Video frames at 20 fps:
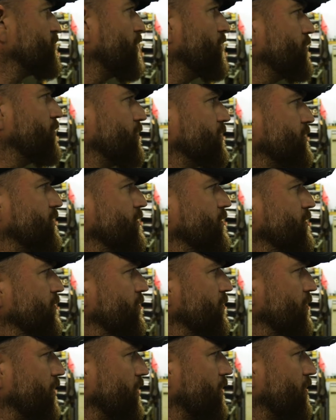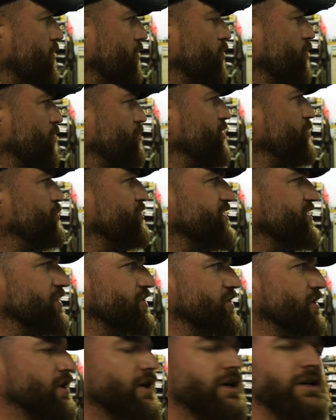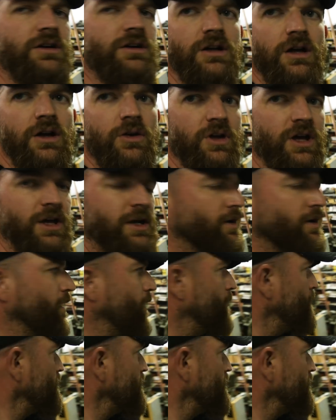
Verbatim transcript: what would. Or who would be positioned there? Okay.